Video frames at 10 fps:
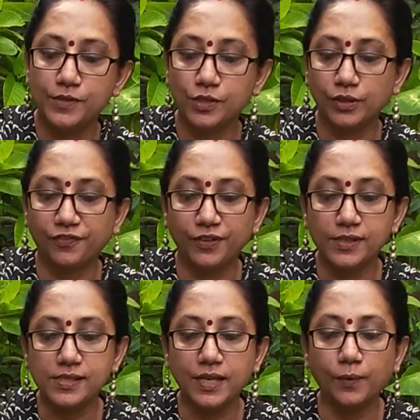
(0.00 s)
So the
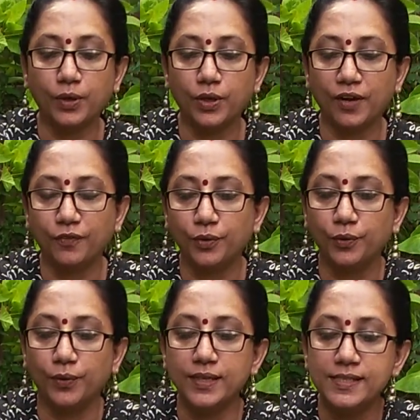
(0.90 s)
first thing what you have to
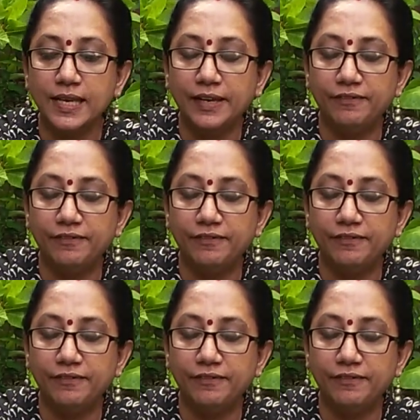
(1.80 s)
do is,